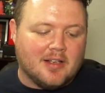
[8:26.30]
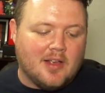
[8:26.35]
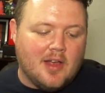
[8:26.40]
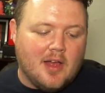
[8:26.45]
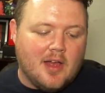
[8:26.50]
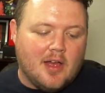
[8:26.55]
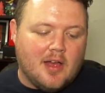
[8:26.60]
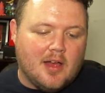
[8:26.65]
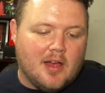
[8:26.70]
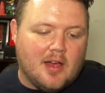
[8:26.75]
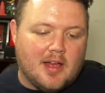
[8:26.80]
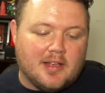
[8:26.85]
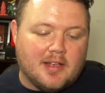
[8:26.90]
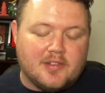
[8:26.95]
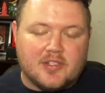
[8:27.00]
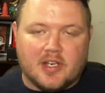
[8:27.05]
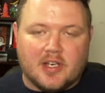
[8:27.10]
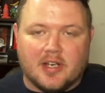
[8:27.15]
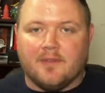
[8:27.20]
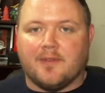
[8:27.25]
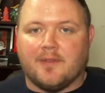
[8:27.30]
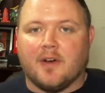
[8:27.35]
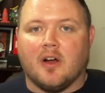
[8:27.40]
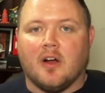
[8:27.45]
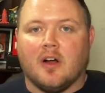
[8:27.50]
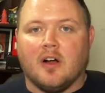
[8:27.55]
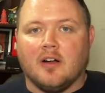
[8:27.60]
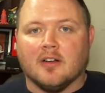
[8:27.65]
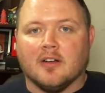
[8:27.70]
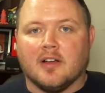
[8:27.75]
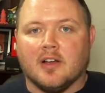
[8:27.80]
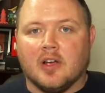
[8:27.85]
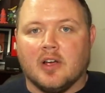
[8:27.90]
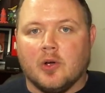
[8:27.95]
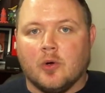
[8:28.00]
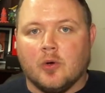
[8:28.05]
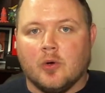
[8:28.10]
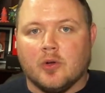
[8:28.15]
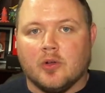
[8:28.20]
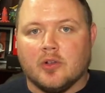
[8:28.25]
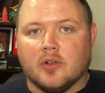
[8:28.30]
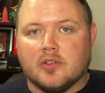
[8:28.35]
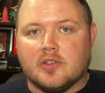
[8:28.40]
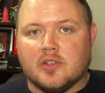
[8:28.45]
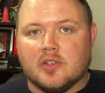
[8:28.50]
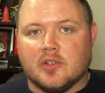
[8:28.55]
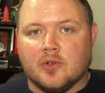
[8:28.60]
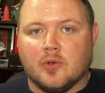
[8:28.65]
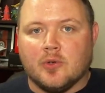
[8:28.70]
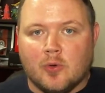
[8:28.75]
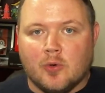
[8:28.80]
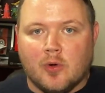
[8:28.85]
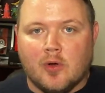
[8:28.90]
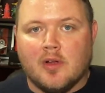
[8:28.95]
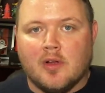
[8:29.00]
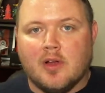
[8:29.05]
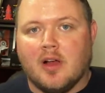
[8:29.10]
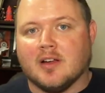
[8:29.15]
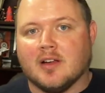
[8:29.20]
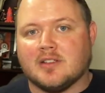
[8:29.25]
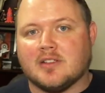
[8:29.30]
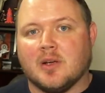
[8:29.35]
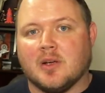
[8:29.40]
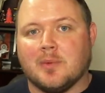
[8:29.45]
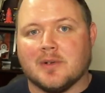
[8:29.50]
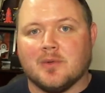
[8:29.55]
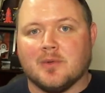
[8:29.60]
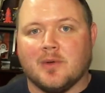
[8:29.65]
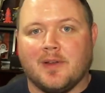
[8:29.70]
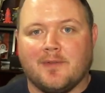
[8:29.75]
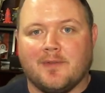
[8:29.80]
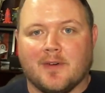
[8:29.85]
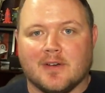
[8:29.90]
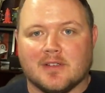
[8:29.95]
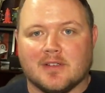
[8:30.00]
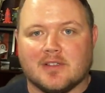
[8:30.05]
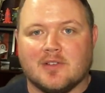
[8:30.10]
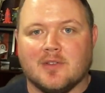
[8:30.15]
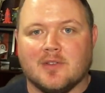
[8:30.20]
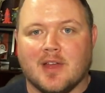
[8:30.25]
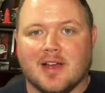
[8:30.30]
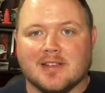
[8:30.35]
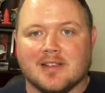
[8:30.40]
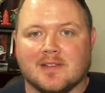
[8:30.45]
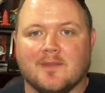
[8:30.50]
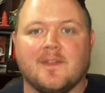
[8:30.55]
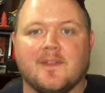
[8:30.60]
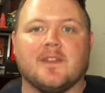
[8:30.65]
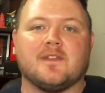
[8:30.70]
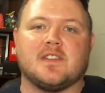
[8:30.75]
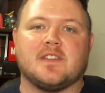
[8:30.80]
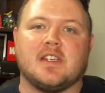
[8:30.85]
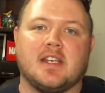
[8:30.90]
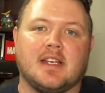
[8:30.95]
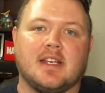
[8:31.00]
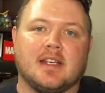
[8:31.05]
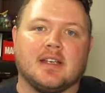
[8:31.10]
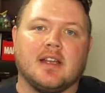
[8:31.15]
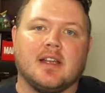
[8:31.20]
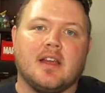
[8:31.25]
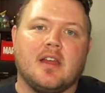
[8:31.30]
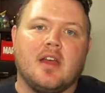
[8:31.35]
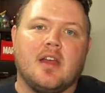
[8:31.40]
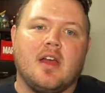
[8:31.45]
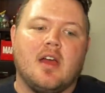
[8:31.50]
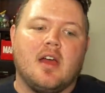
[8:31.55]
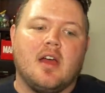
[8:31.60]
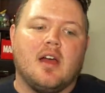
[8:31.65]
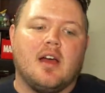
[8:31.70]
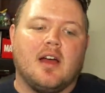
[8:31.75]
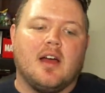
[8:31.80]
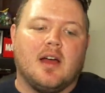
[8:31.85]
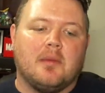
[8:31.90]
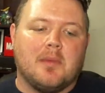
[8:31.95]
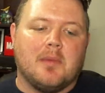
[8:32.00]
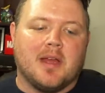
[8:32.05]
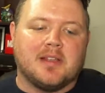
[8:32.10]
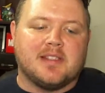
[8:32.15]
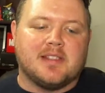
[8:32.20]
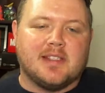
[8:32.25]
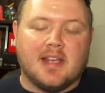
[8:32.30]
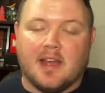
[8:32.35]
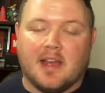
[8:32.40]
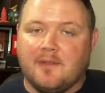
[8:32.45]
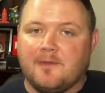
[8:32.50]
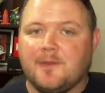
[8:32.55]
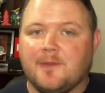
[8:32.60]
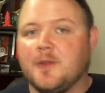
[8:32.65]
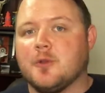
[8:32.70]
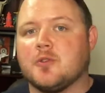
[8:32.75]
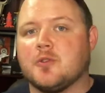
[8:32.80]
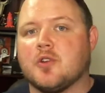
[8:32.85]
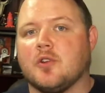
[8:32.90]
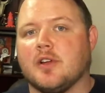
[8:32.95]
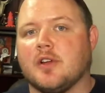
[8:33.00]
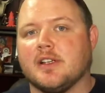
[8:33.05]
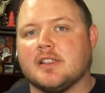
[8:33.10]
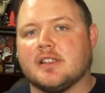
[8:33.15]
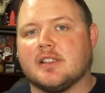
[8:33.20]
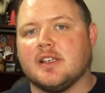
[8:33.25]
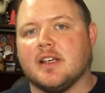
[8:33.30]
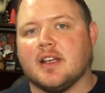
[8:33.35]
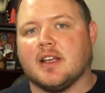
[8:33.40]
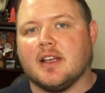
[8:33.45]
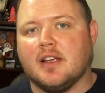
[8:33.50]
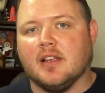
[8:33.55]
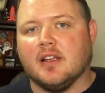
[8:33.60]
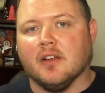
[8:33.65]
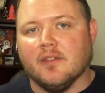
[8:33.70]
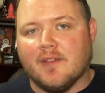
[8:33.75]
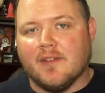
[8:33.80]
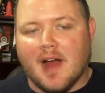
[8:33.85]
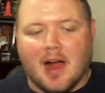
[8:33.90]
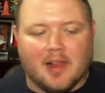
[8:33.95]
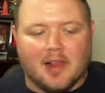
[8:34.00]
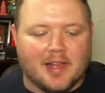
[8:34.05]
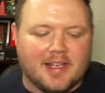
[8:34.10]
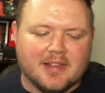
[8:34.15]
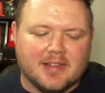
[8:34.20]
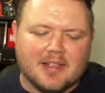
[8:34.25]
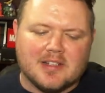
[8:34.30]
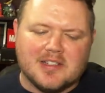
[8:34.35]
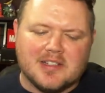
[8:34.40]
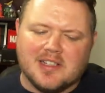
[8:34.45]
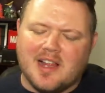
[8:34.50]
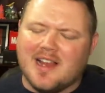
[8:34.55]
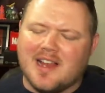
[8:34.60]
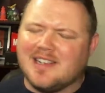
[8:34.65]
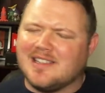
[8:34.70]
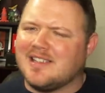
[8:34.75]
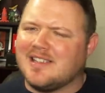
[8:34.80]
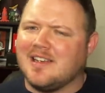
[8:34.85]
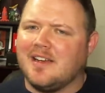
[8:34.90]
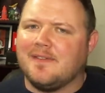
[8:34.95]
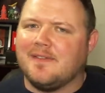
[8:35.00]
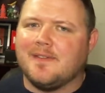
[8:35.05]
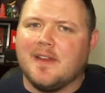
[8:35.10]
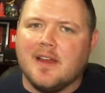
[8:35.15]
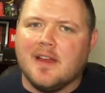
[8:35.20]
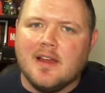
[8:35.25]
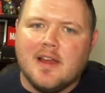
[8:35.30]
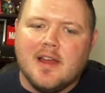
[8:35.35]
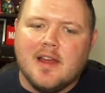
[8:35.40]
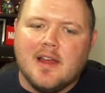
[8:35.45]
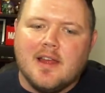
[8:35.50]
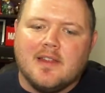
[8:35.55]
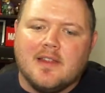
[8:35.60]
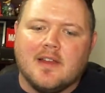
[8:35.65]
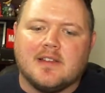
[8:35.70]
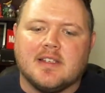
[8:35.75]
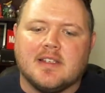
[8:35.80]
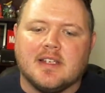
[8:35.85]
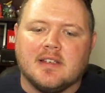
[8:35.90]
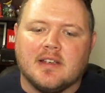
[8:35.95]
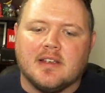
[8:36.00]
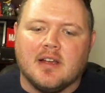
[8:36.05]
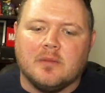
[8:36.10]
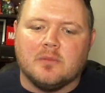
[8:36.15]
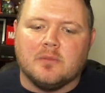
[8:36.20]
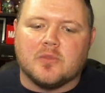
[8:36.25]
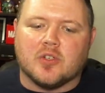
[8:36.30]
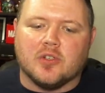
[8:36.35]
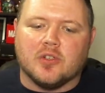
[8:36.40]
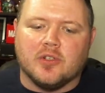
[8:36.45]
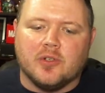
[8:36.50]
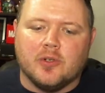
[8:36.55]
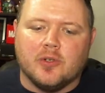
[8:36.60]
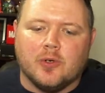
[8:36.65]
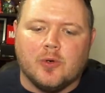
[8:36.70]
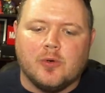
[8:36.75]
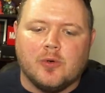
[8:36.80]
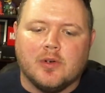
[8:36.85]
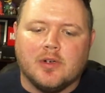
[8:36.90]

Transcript: and Jennifer all go to October 21st, 2015, and see a futuristic Hill Valley. And there's a lot of stuff that didn't come true,